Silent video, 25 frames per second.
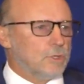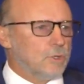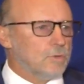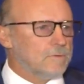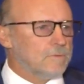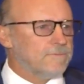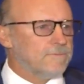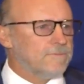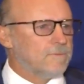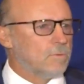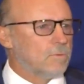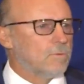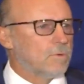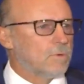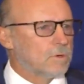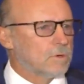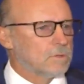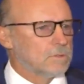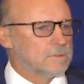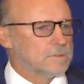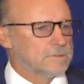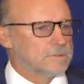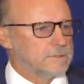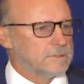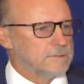beautiful
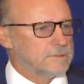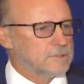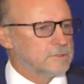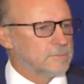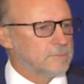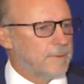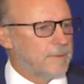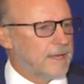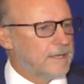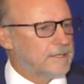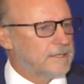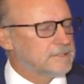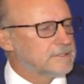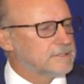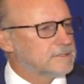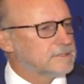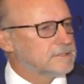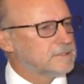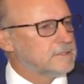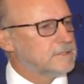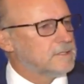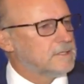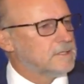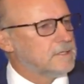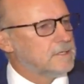worlds in
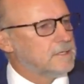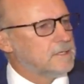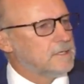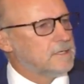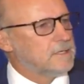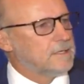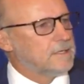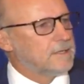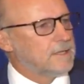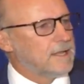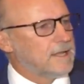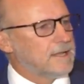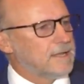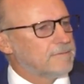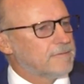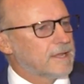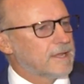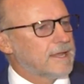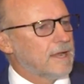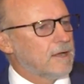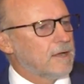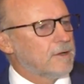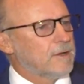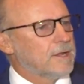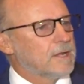space that have
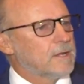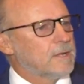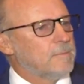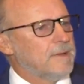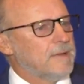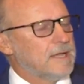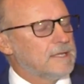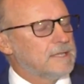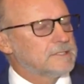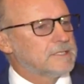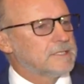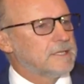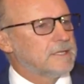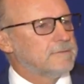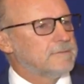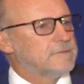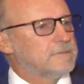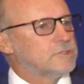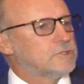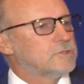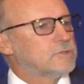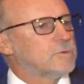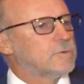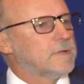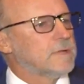a carrying capacity of
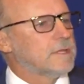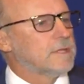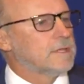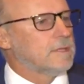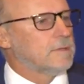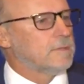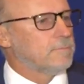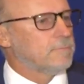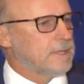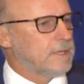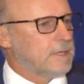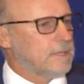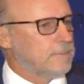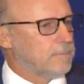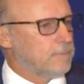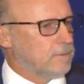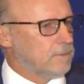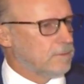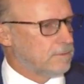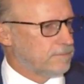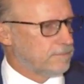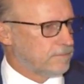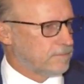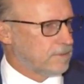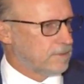a trillion
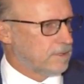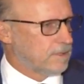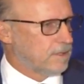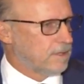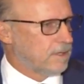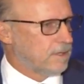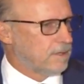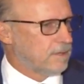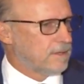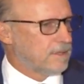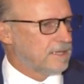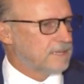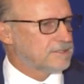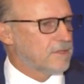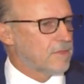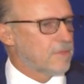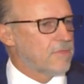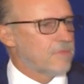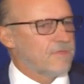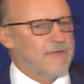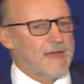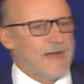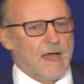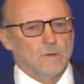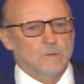people. That's a
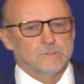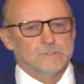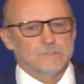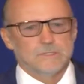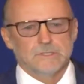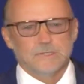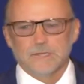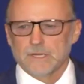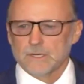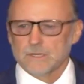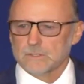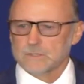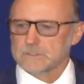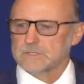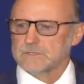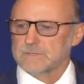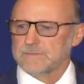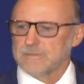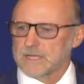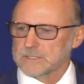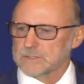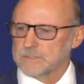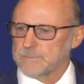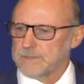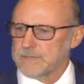thousand years
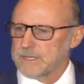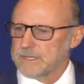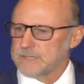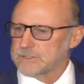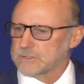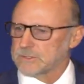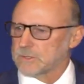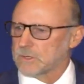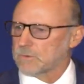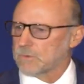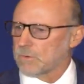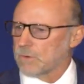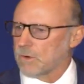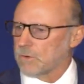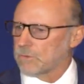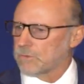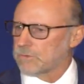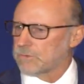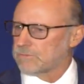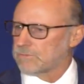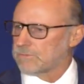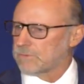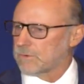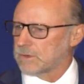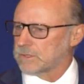of exponential
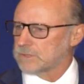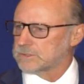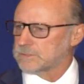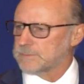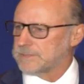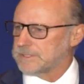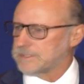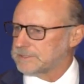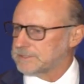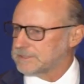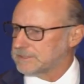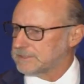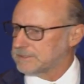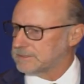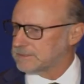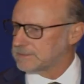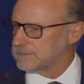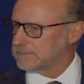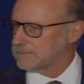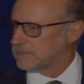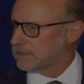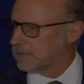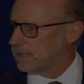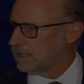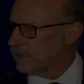growth for our
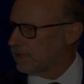species.